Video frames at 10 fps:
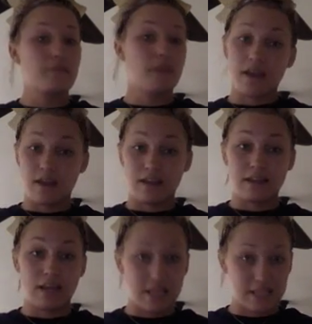And
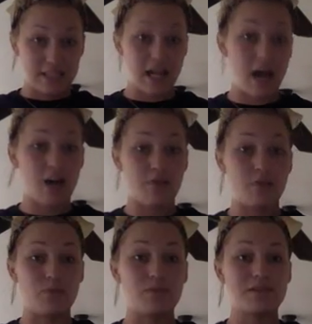he does not have a
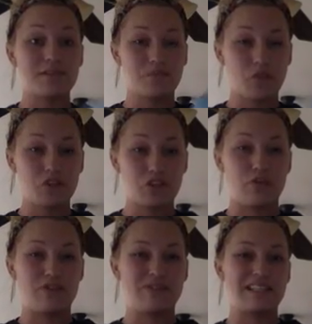pulse, so
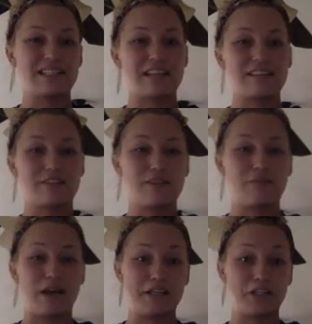we've successfully
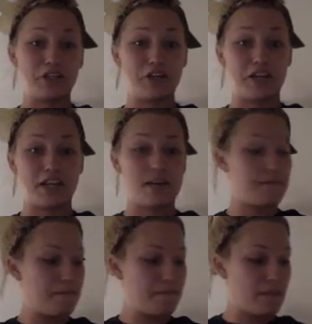applied a tourniquet.
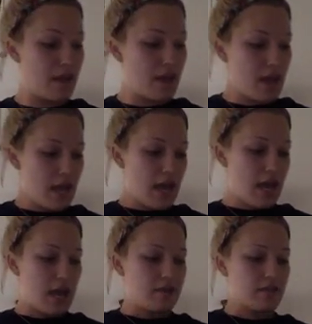
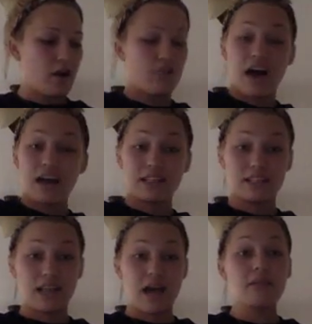And our last
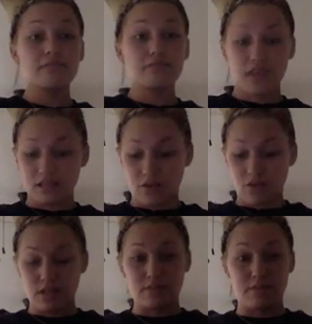step is
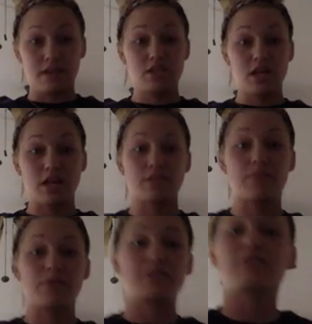going to be check the
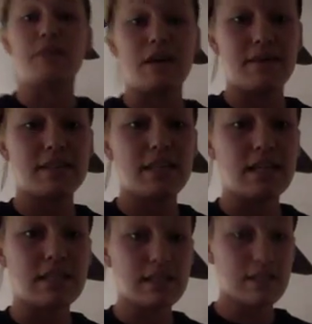person's PMSEs.